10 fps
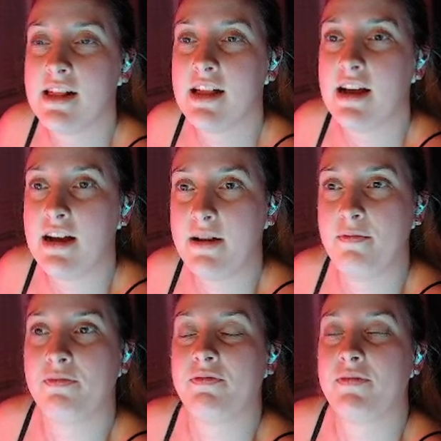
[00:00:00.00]

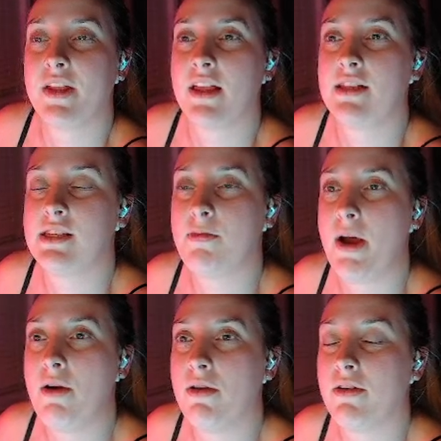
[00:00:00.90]
What's the
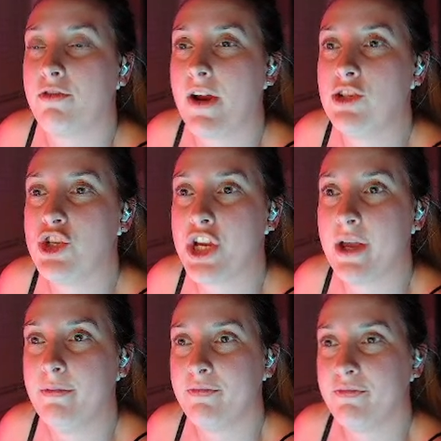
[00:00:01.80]
power of friendship?